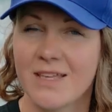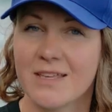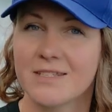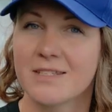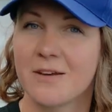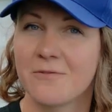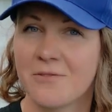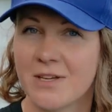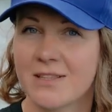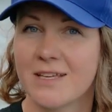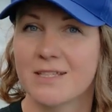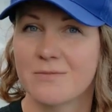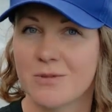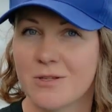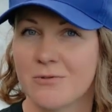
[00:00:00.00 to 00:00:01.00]
something
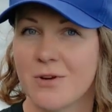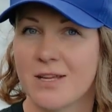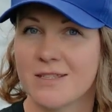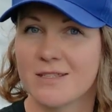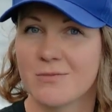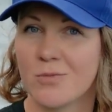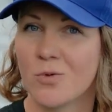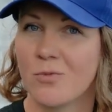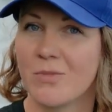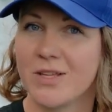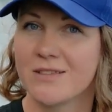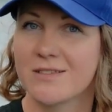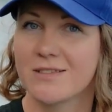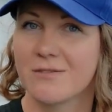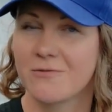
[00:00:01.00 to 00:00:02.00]
that creates
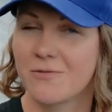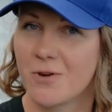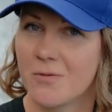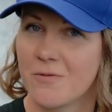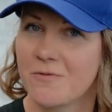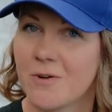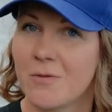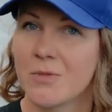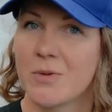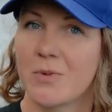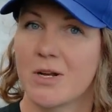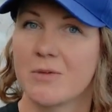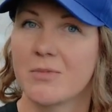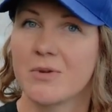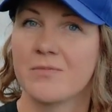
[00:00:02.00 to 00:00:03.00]
movement from the
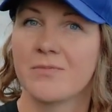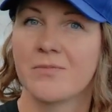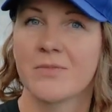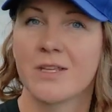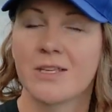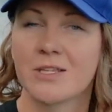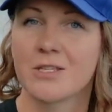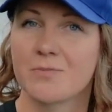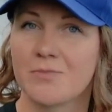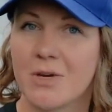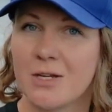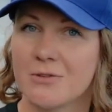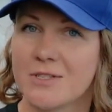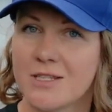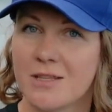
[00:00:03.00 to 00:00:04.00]
bottom. Just
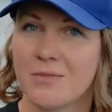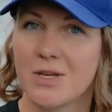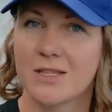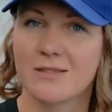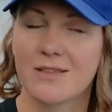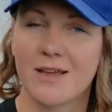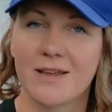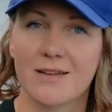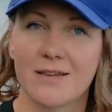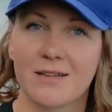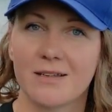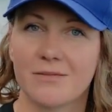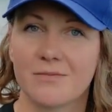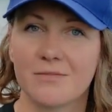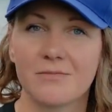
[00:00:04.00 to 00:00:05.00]
bounce it a bit, and
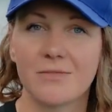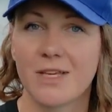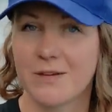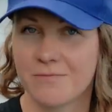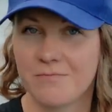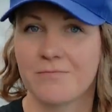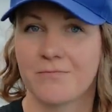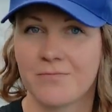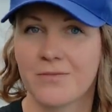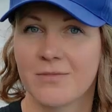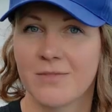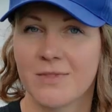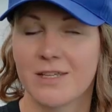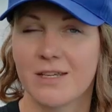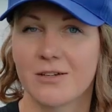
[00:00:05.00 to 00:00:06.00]

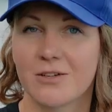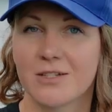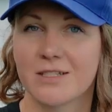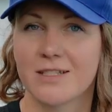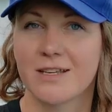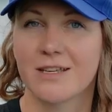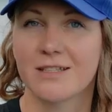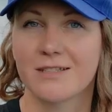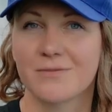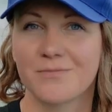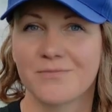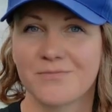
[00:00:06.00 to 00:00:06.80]
they're gonna take it.